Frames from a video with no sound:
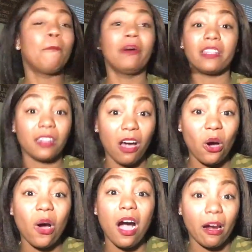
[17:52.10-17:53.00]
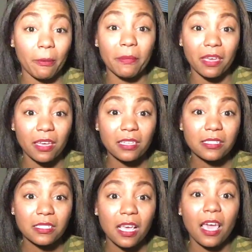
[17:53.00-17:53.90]
below our
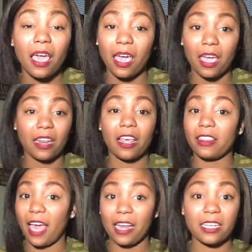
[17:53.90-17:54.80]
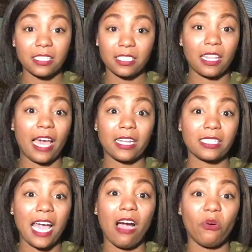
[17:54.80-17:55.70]
means. And that
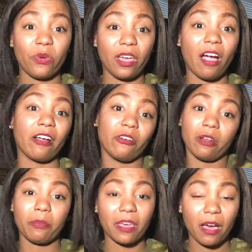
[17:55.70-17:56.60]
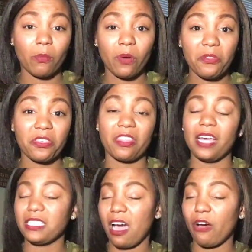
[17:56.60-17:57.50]
is how we are going to become wealthy.
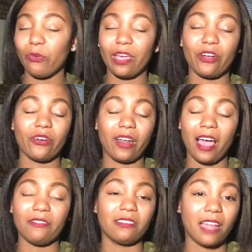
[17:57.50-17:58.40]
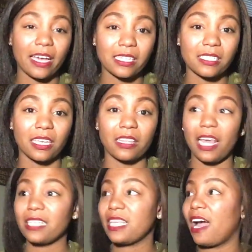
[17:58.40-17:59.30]
That's how we are going to have a legacy.
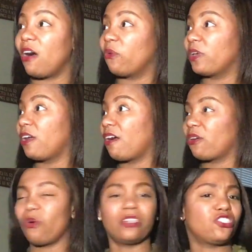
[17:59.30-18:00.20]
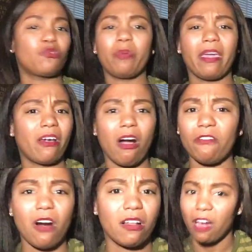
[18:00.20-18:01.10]
That's how we are going to pay
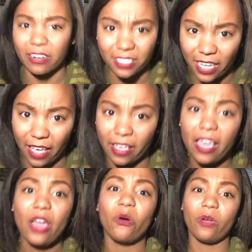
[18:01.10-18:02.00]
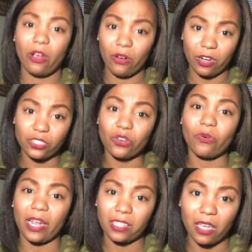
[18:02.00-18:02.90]
off our debt. We are going to do the
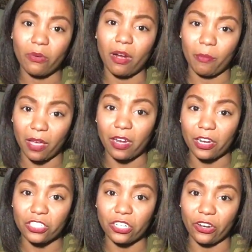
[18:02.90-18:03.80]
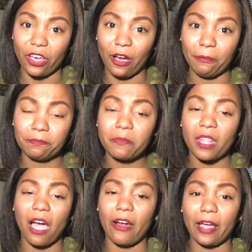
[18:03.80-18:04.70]
right thing with our money this year, y'all.
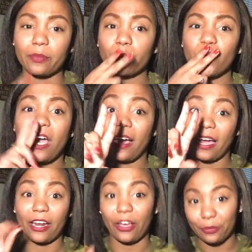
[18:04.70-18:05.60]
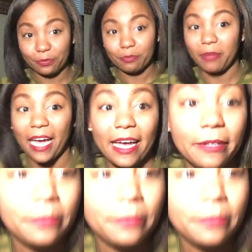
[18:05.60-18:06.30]
All right, I gotta go. Bye.